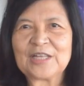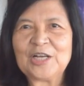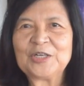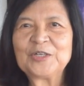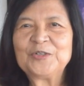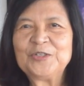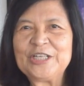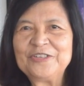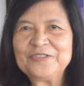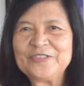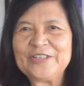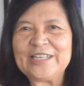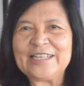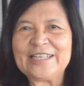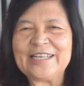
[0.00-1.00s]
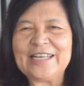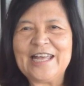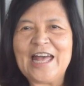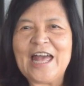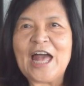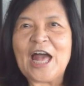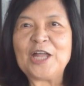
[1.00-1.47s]
Good evening,
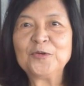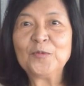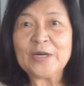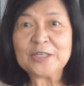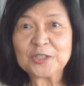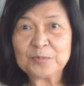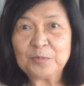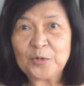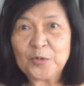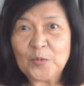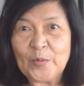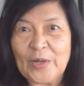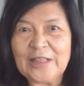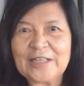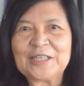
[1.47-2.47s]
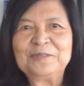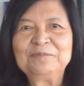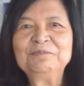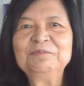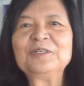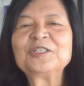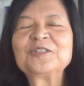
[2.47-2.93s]
and once more welcome
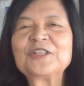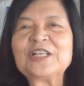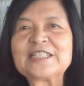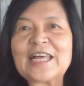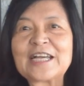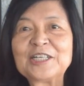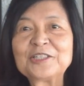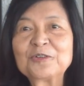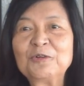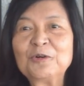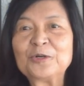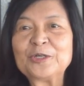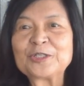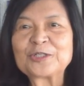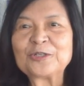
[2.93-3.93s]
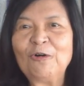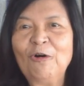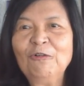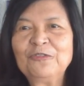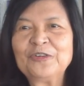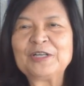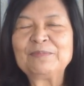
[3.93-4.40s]
to the second course
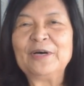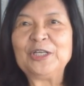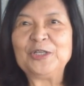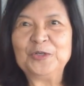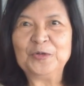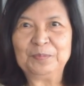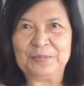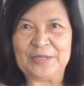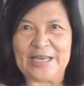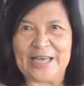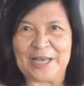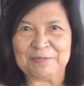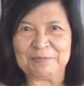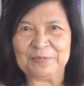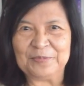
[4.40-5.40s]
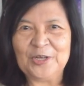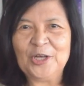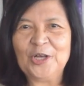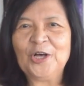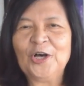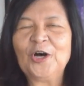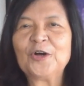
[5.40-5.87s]
offered by UPM,
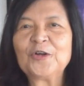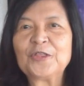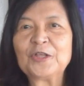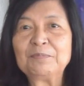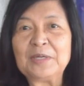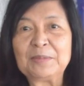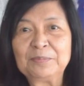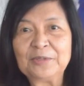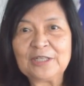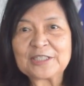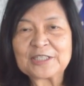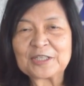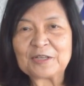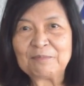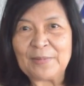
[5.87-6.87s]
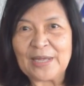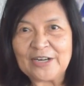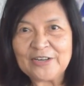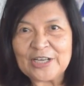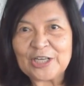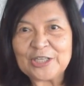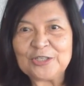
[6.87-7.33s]
or the People's
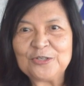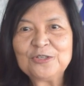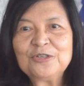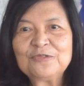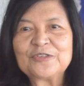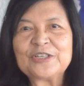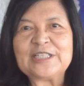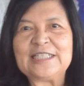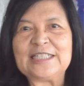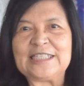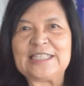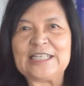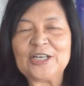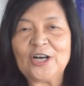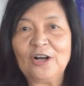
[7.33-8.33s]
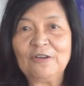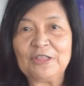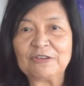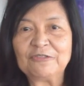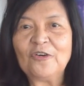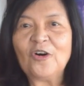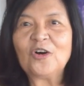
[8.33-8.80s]
Marian University of the
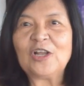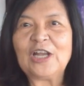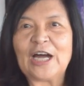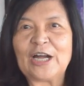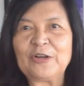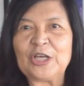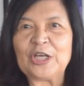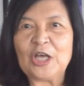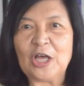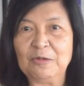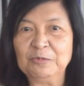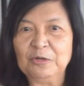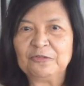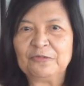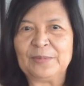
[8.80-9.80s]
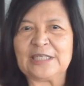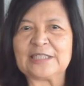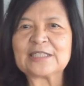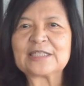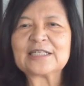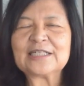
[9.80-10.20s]
Focolare Movement.